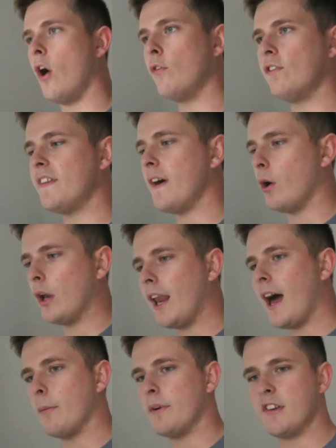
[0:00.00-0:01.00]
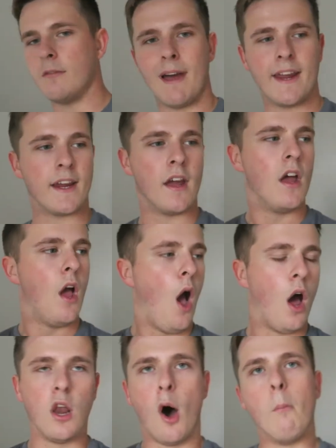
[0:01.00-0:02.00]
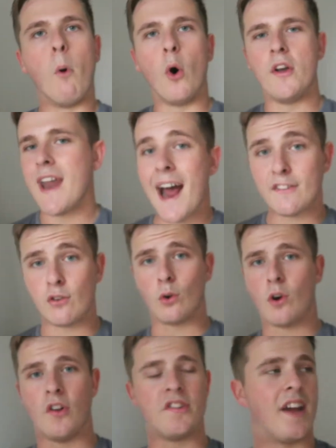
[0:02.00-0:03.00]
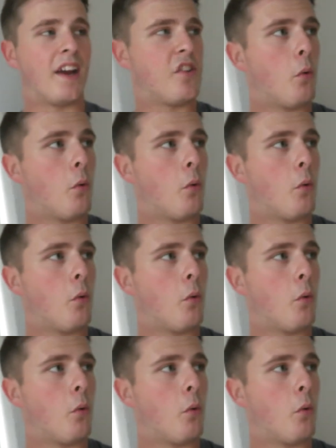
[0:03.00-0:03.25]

Hopefully that will allow me to make a lot more natural content,